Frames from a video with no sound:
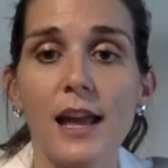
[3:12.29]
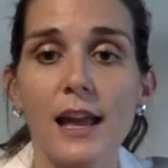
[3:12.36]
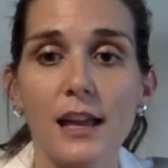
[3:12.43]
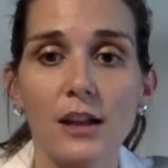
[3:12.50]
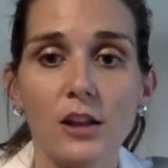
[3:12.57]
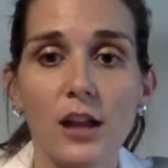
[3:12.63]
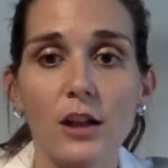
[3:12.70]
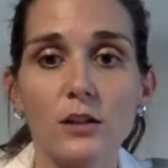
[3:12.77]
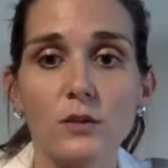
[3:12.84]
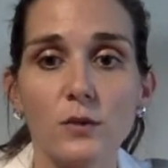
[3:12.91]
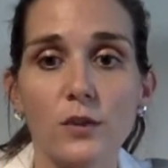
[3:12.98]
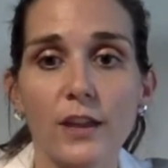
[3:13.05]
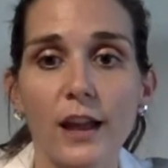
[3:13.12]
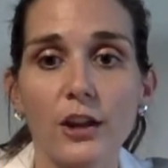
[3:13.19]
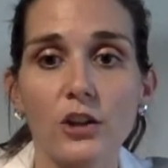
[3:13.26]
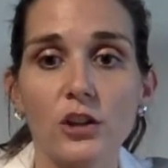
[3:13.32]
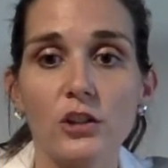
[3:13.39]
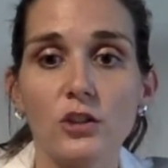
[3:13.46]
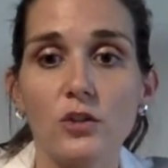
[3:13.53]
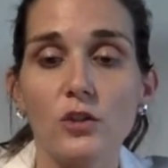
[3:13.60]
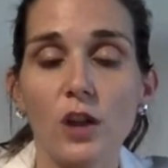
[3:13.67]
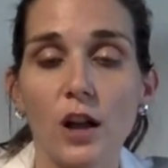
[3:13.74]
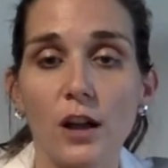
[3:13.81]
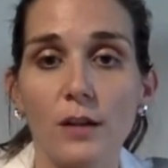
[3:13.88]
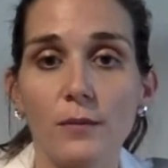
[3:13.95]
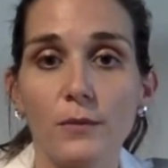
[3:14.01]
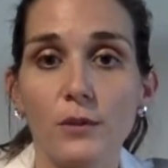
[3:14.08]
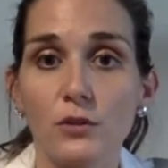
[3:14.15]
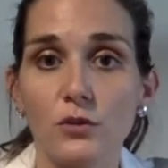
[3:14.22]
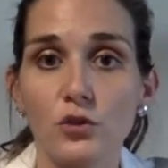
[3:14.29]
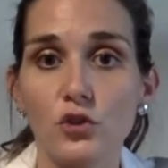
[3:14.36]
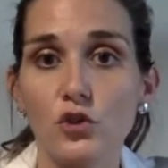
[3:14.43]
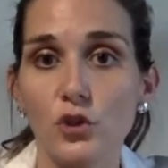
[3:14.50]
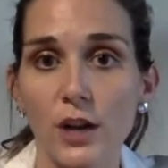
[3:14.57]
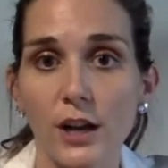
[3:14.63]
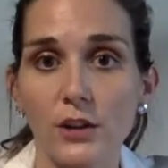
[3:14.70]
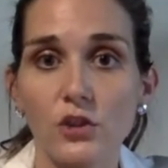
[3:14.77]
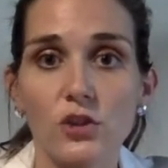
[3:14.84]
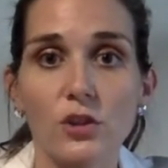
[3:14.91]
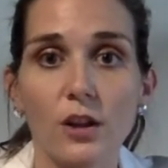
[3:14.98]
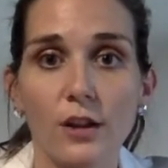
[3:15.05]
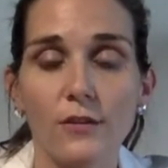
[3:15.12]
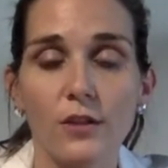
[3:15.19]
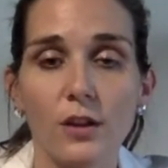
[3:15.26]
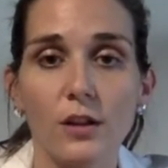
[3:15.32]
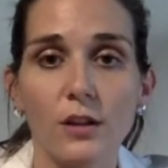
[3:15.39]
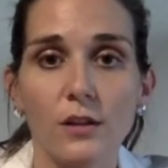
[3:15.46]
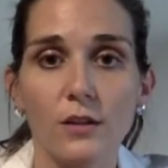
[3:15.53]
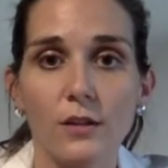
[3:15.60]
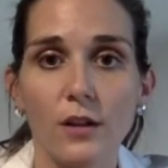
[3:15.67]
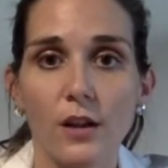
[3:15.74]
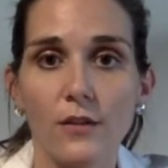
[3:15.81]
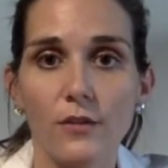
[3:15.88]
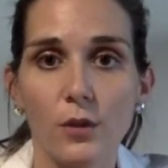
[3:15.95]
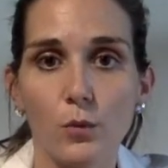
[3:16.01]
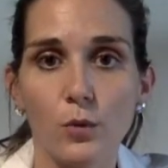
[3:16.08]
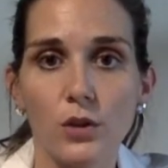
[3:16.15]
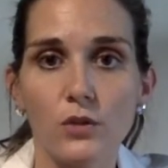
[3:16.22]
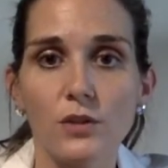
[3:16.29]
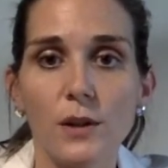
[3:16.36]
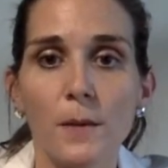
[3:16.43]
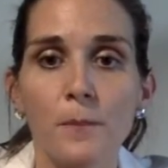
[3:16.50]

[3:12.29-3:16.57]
it allows for that good the stretch of the wound.